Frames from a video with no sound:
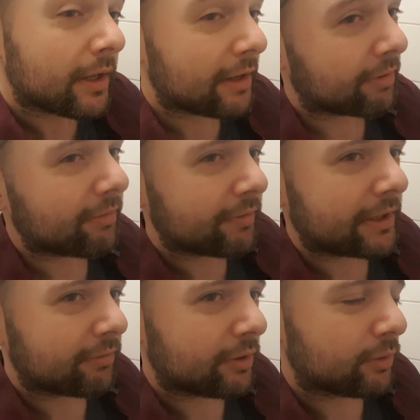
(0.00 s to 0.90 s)
if I've ever
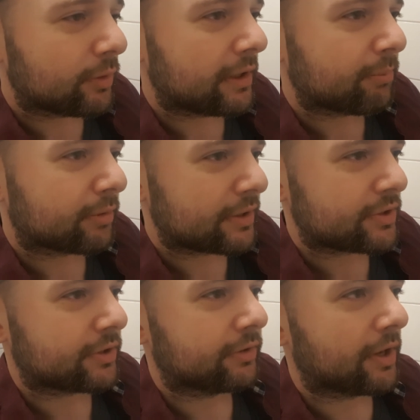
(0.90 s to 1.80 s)
given you the
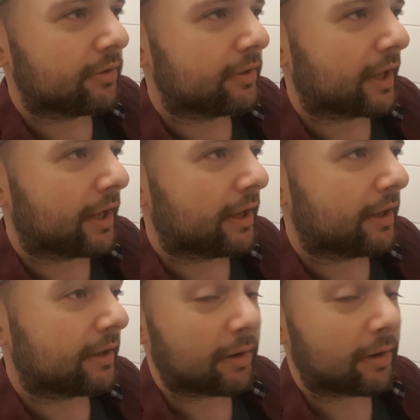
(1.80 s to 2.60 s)
impression that,